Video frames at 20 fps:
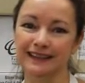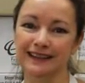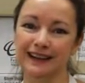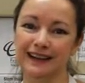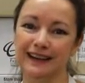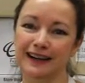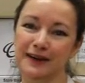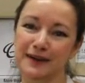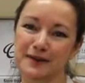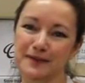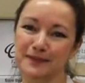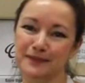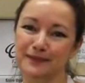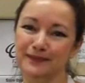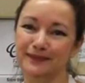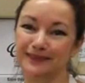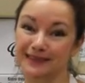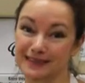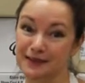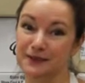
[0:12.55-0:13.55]
Um,
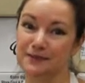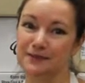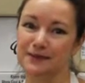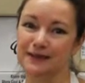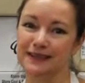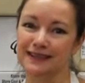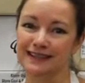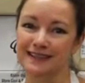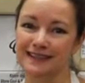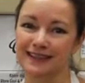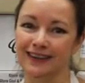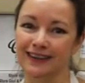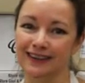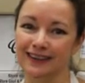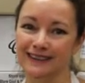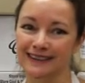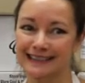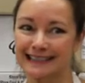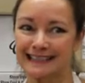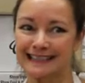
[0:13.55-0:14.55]
so I'm pretty
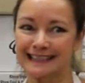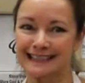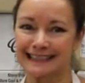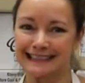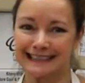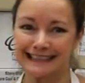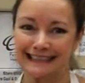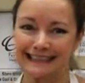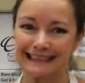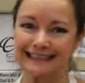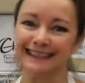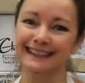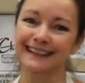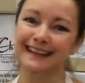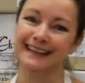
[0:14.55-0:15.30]
excited as you can see.